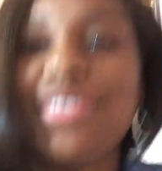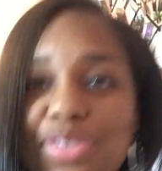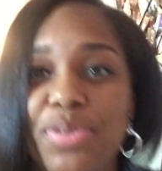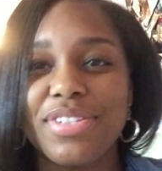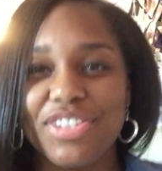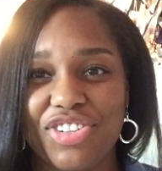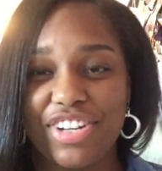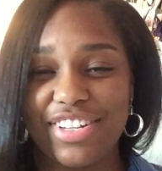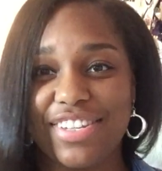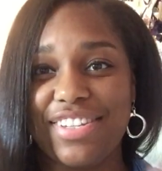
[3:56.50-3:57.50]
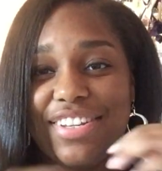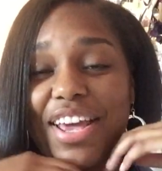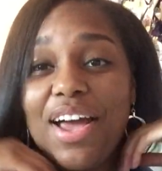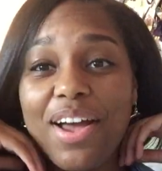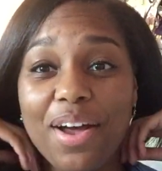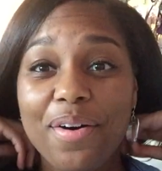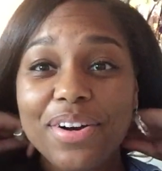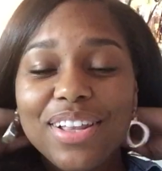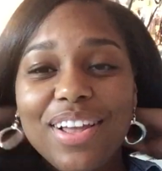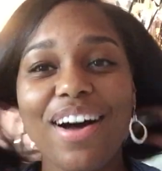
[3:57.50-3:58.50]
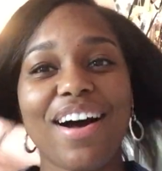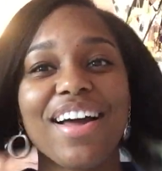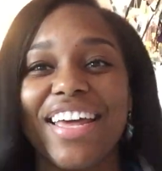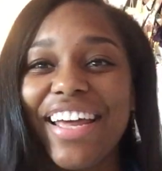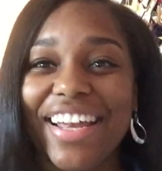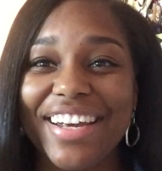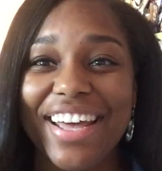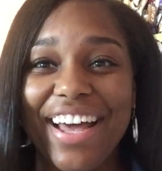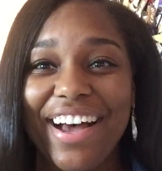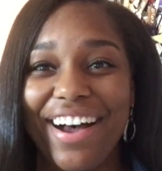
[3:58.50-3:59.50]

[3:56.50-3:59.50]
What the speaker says: Zeus is just going along and,